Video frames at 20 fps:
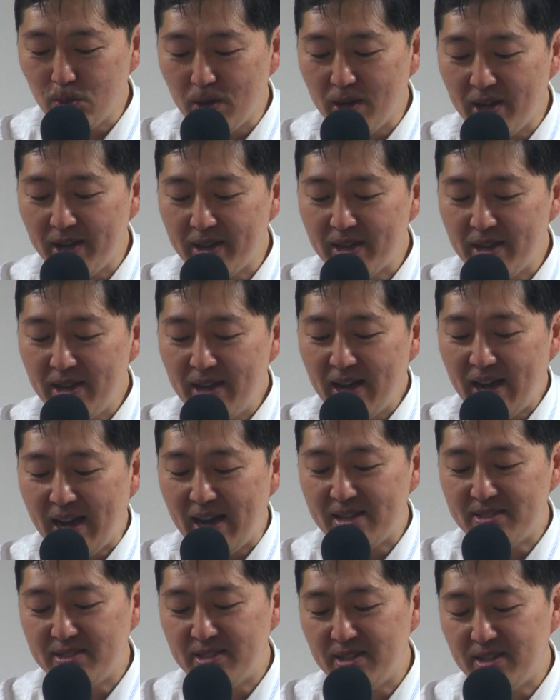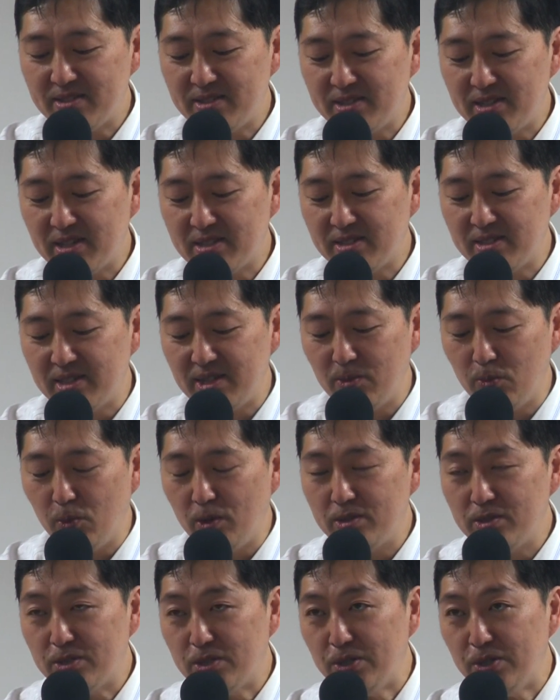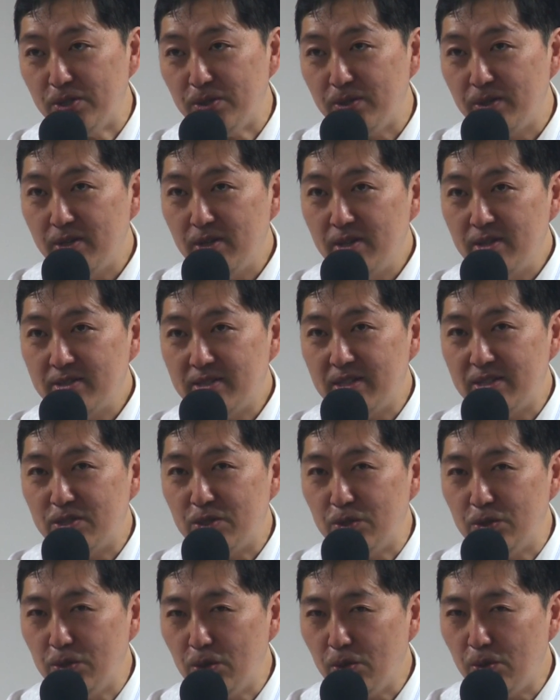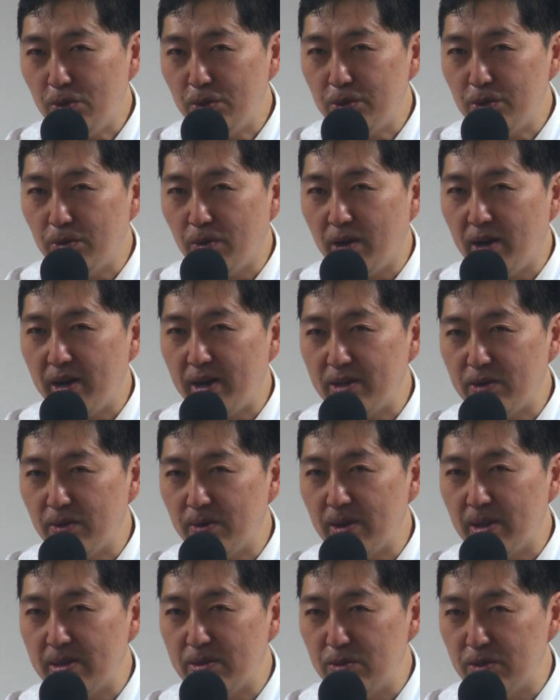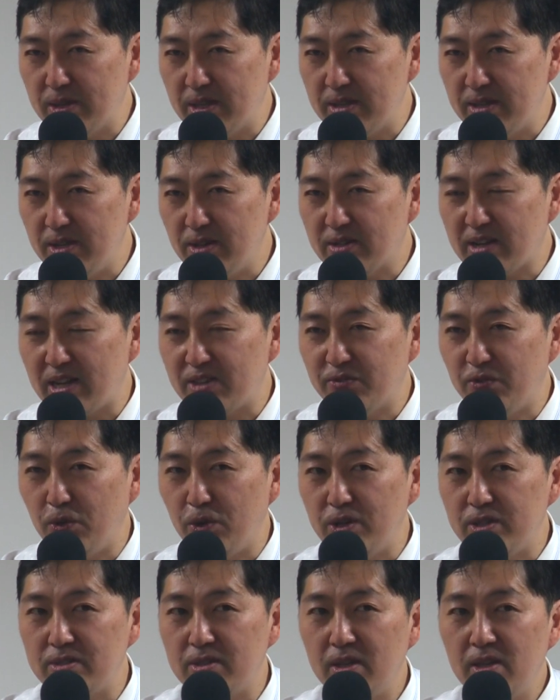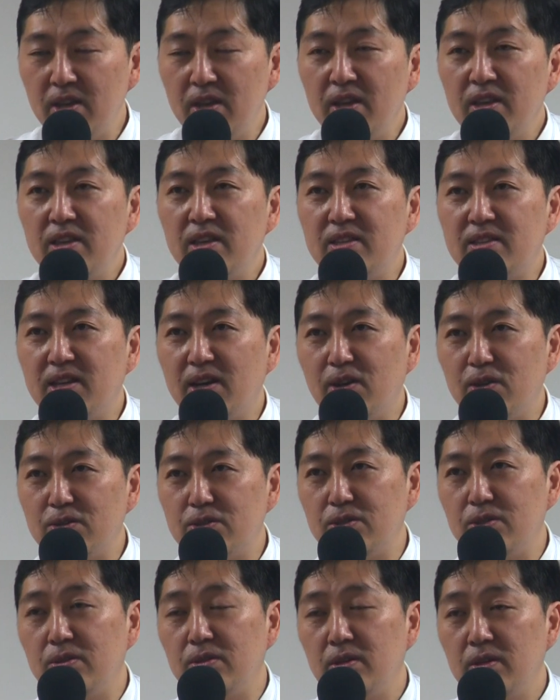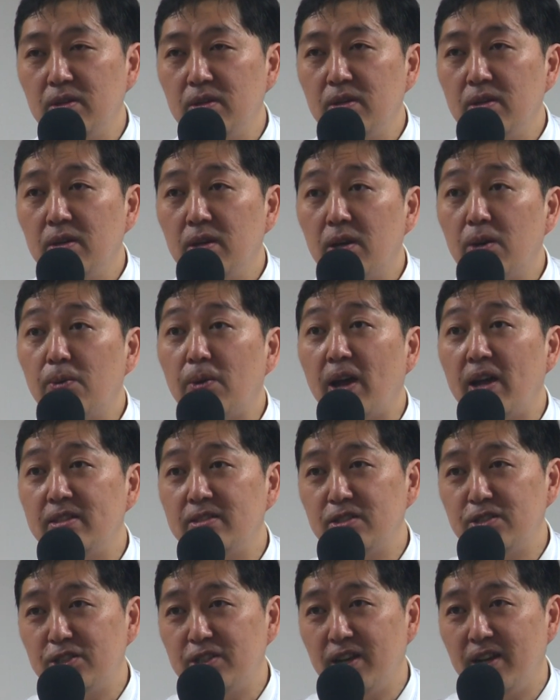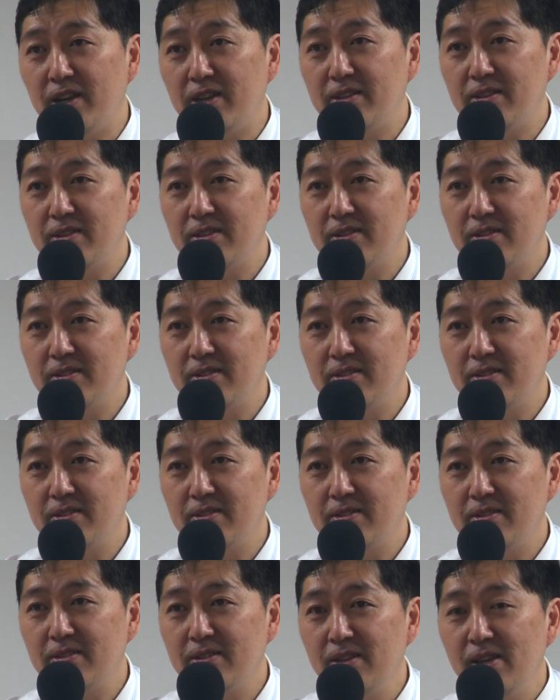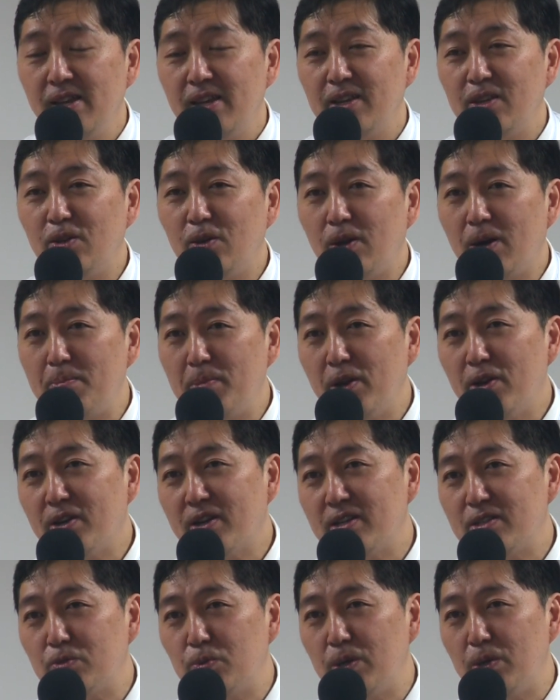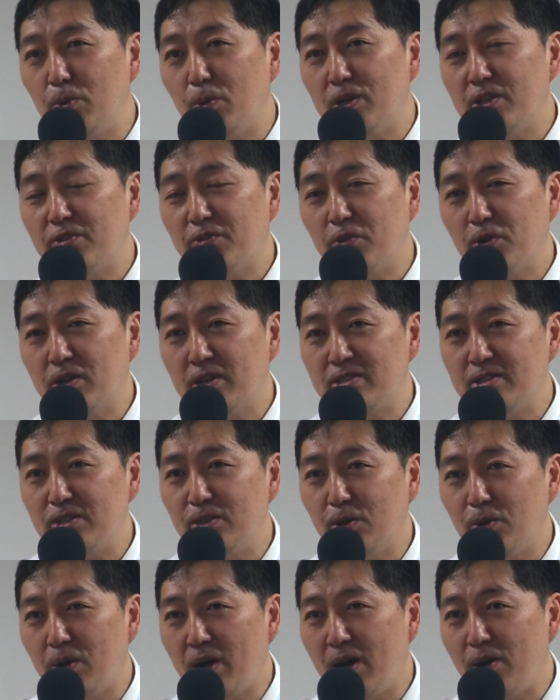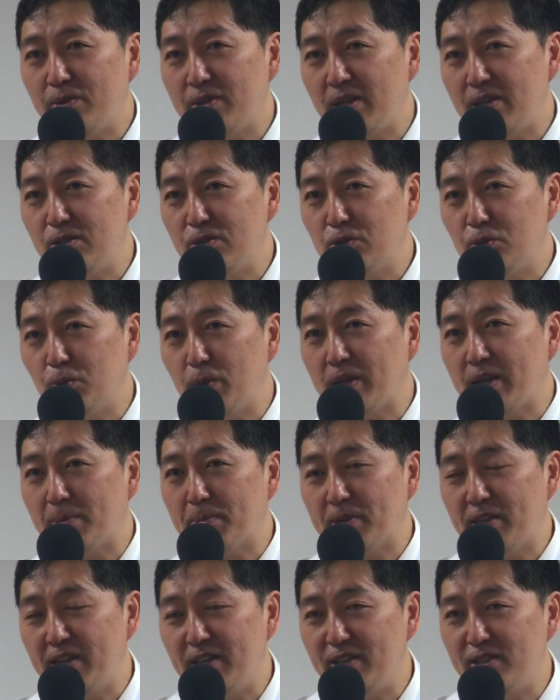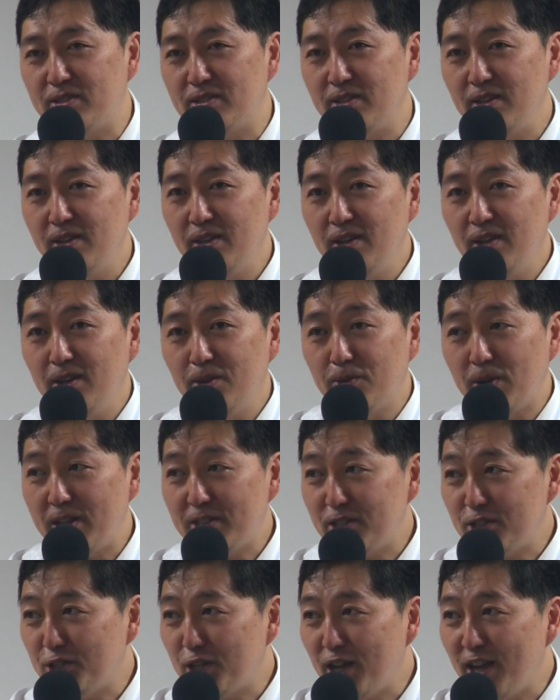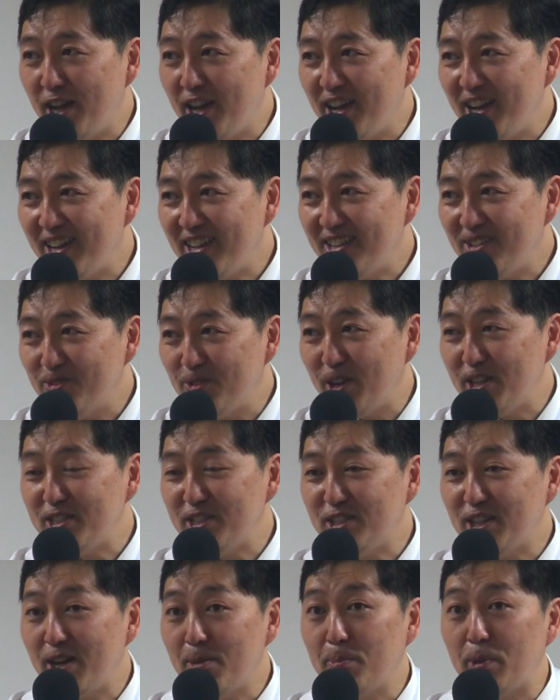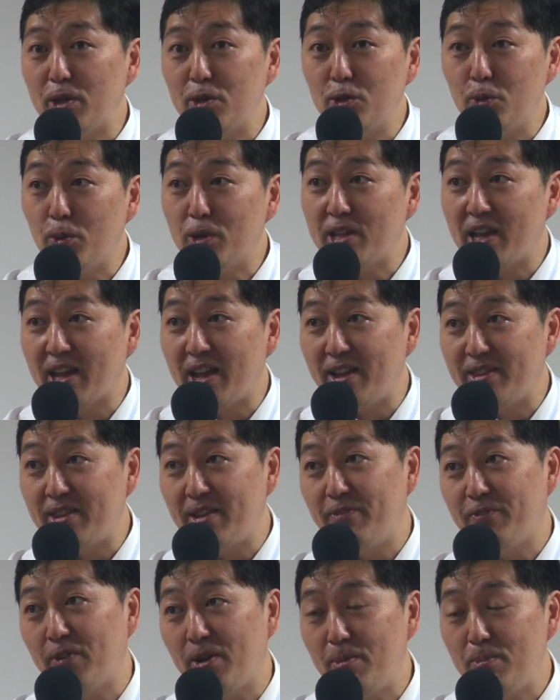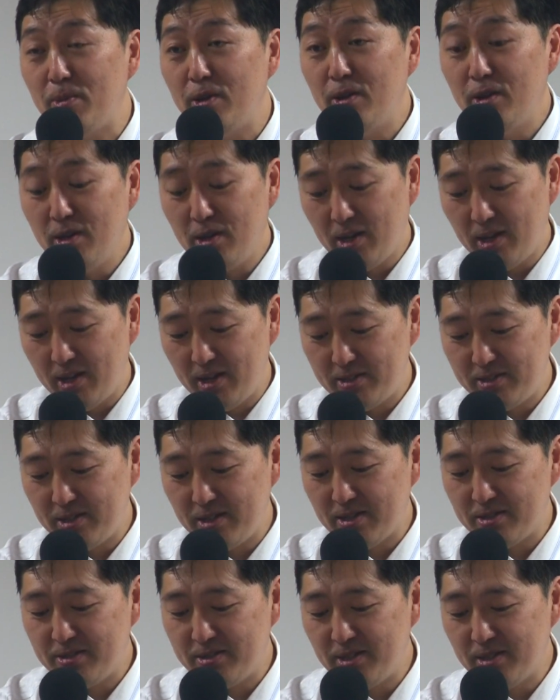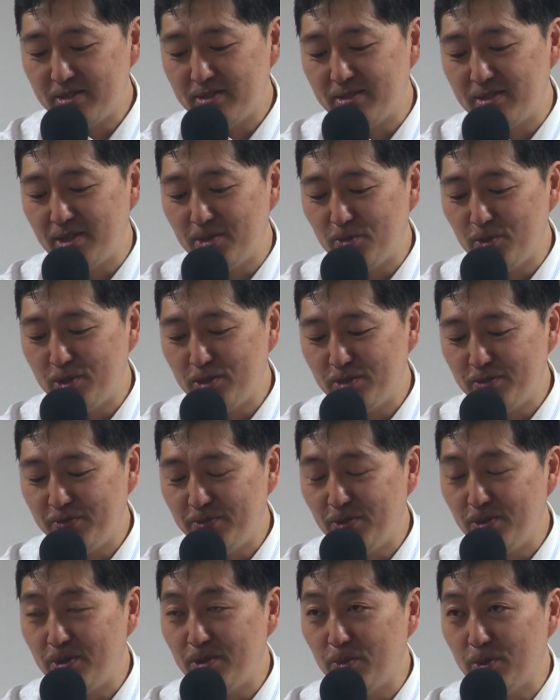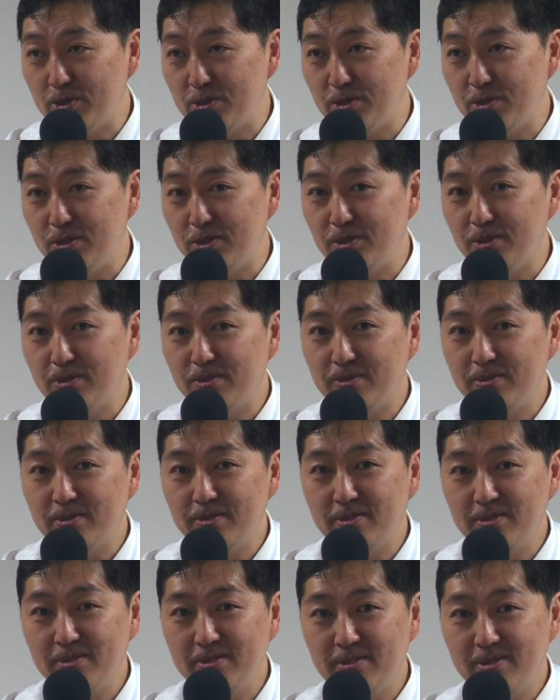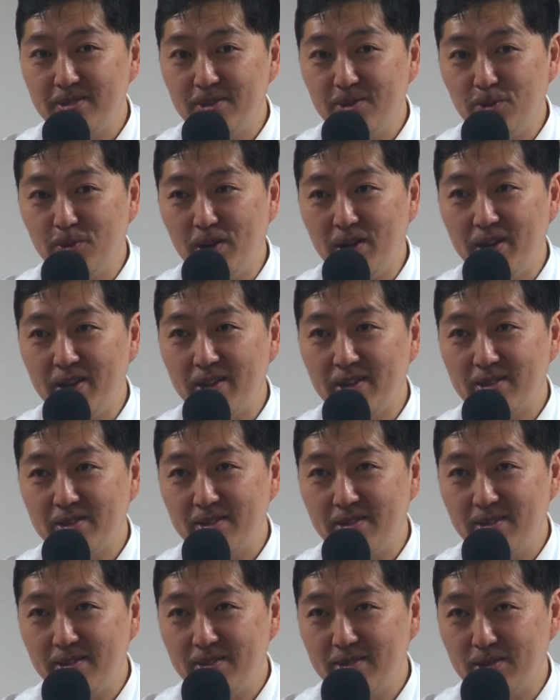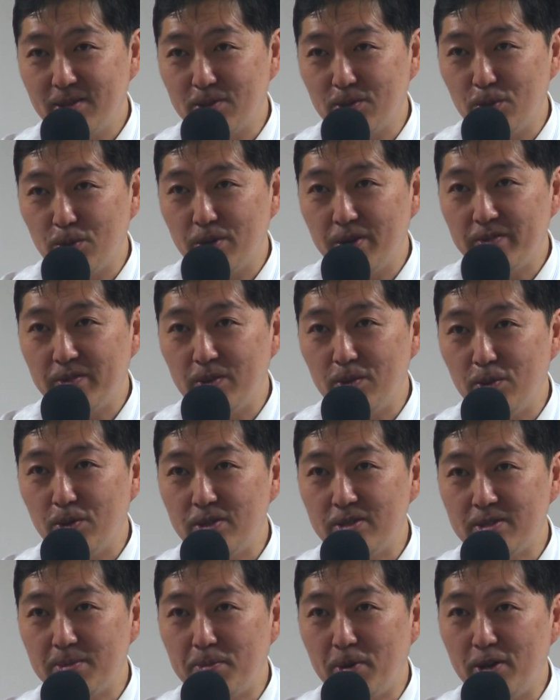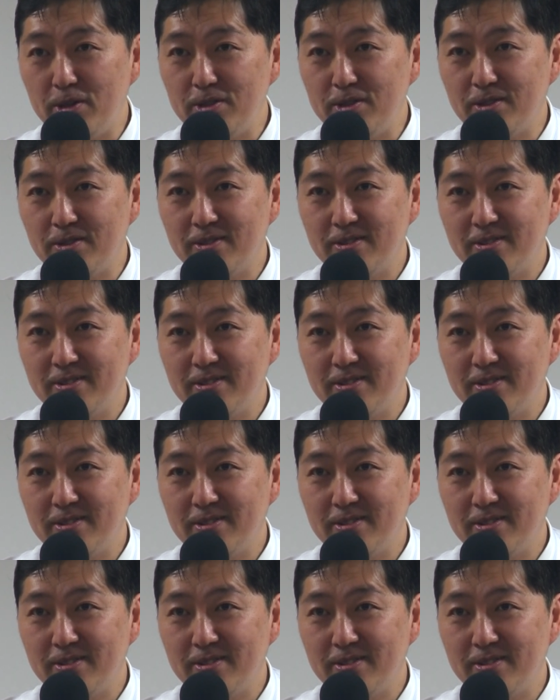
why Isaiah 60:1-2, since you know who you are and you can hear God's voice, he tells you, arise and shine. You know, America is really wonderful because you know how they used to wake up kids, rise and shine, rise and shine. But you know where they got that from? Isaiah 60:1-2. Why? The glory of the Lord is upon you.